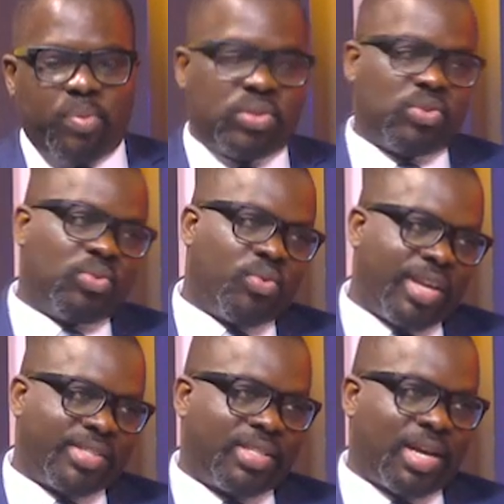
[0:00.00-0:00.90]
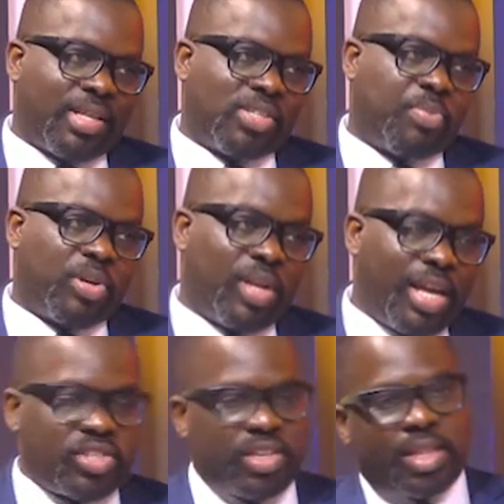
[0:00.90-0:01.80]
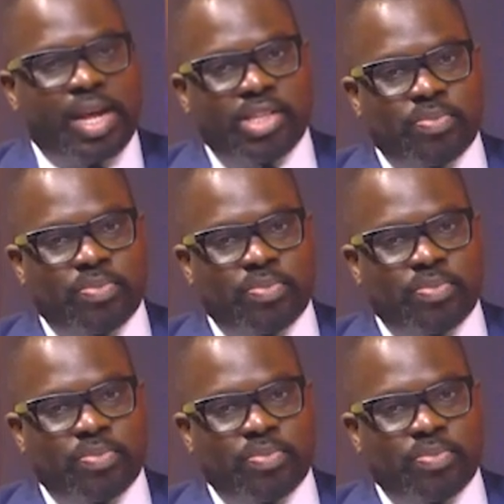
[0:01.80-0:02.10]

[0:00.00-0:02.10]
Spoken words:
put to rest the speculation that